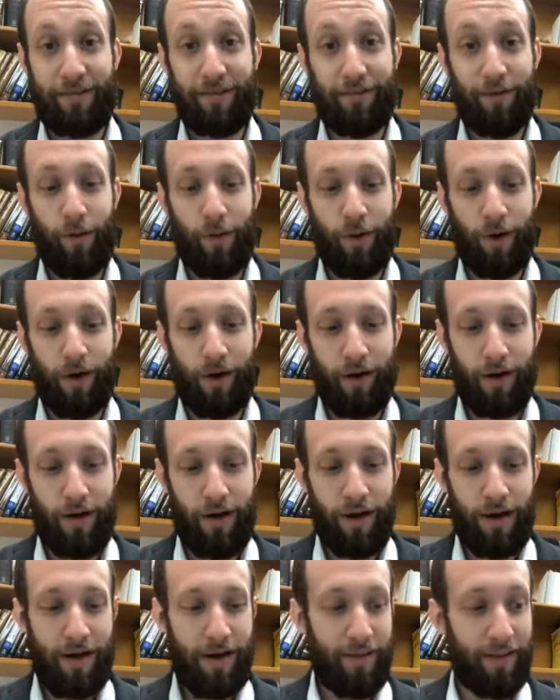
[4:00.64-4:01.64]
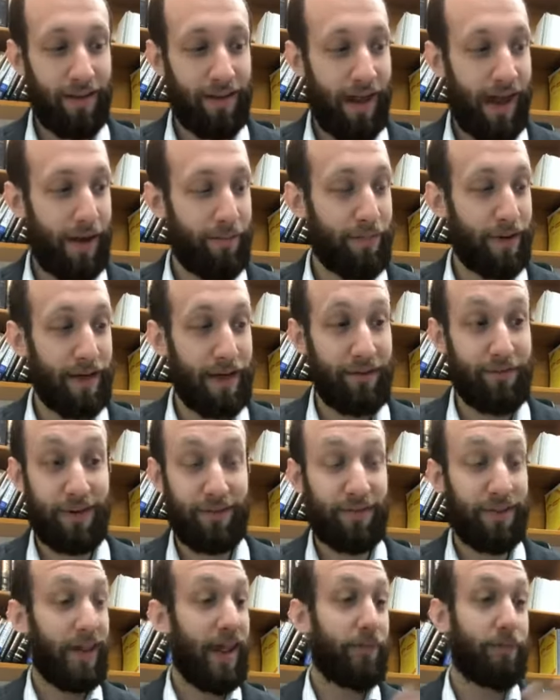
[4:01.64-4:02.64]
for the lamp, and even
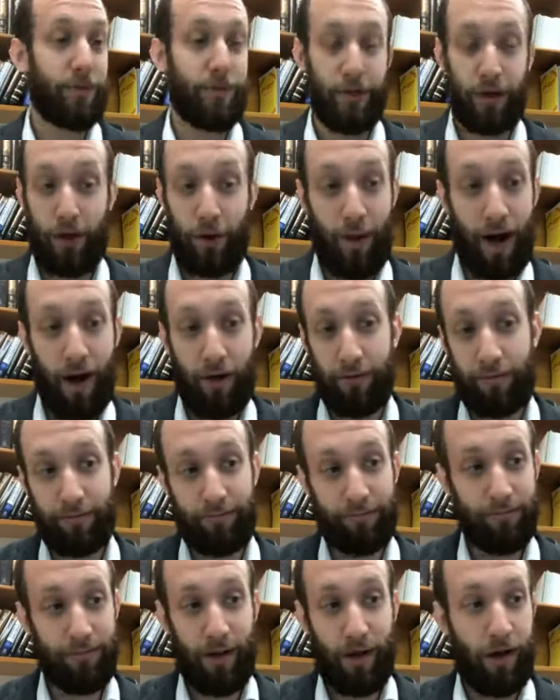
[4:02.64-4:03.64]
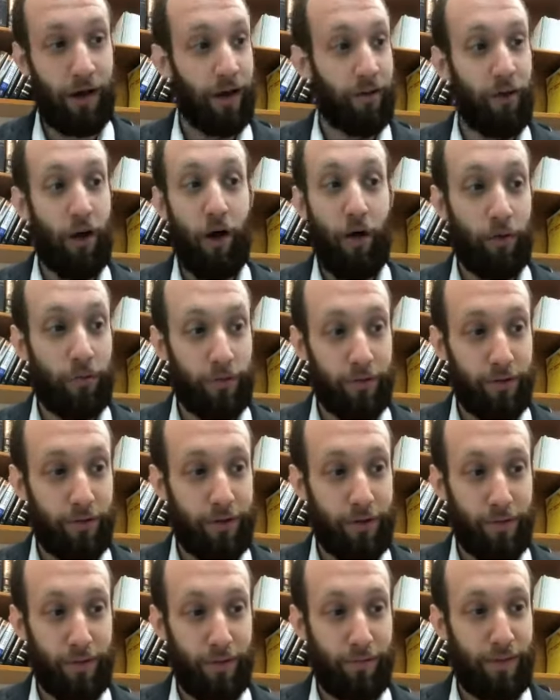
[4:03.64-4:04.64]
if the lamp were to go out on its own,
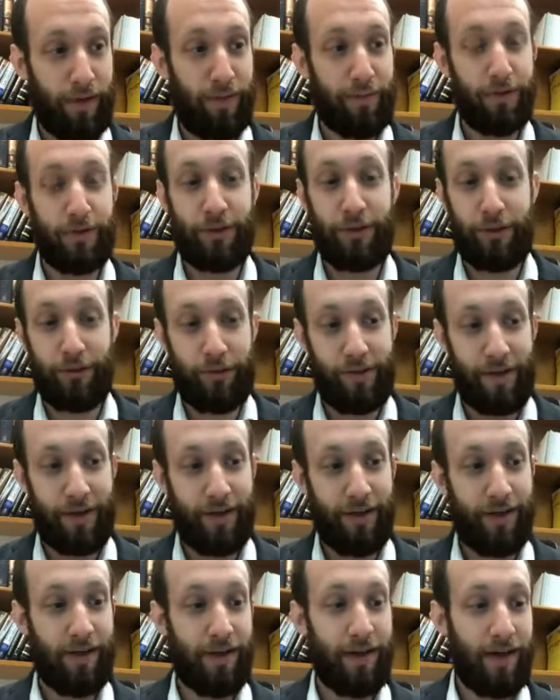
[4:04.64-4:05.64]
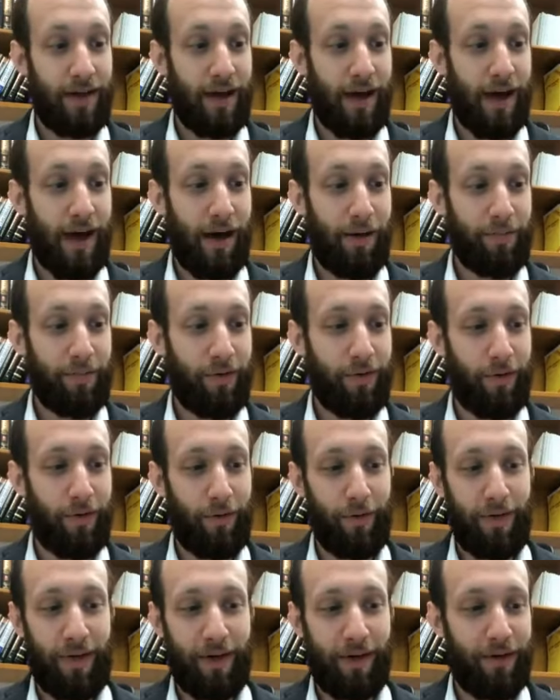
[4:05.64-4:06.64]
you wouldn't be able to use it.
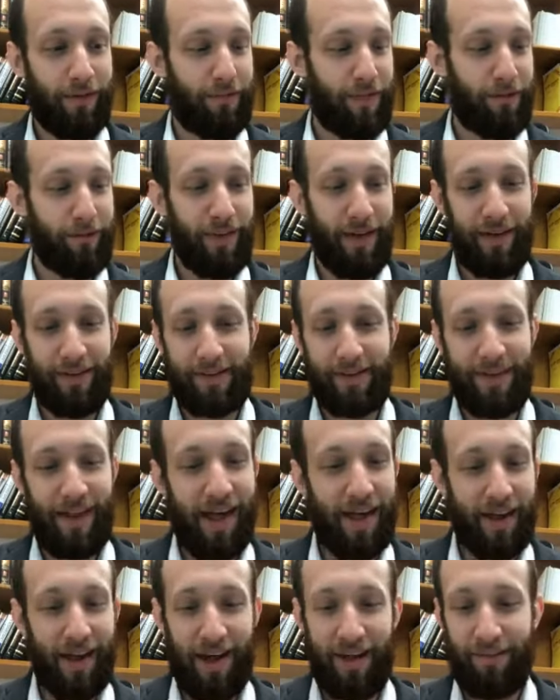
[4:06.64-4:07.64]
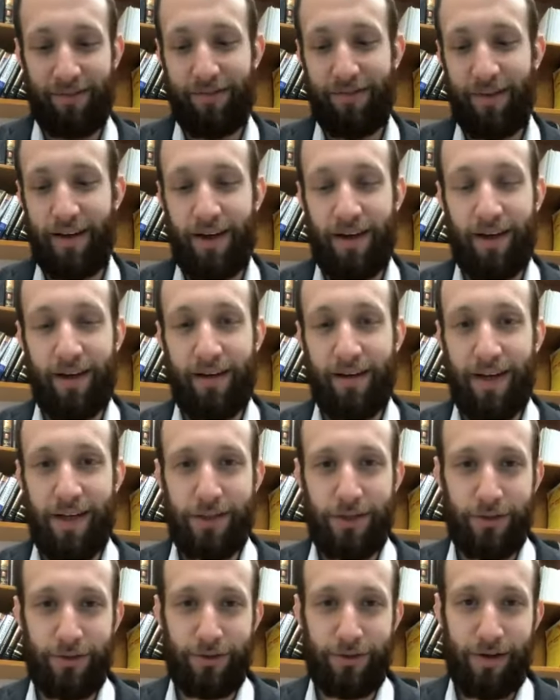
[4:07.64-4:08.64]
So it could be relating to that kind of
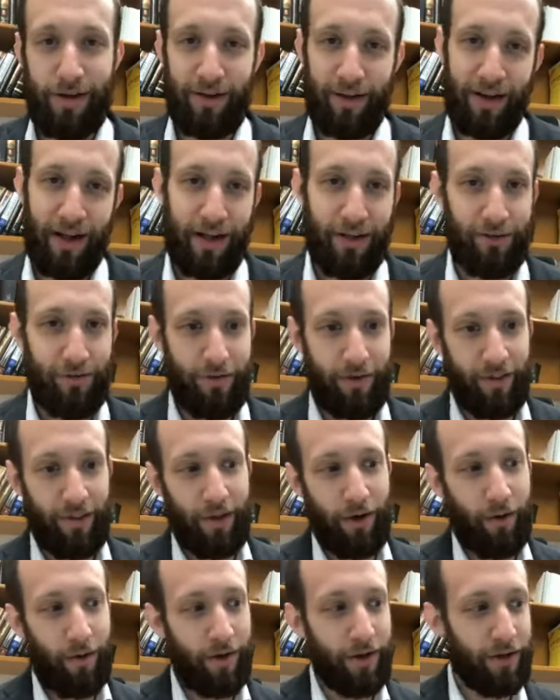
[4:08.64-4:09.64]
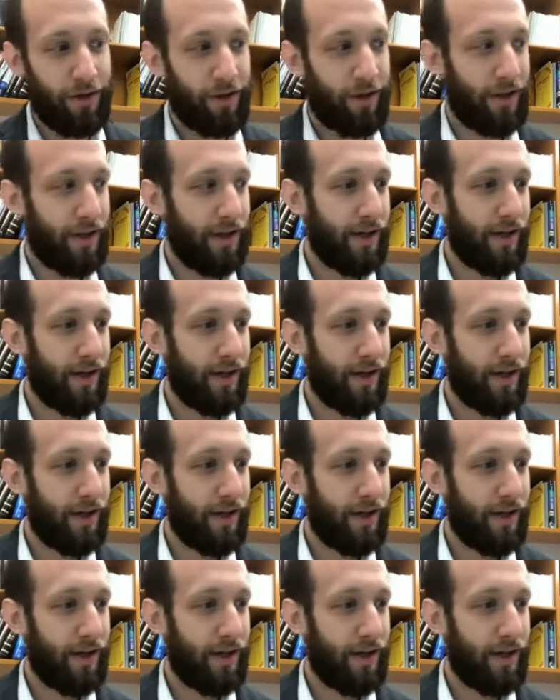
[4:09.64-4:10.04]
issue surrounding not using the oil.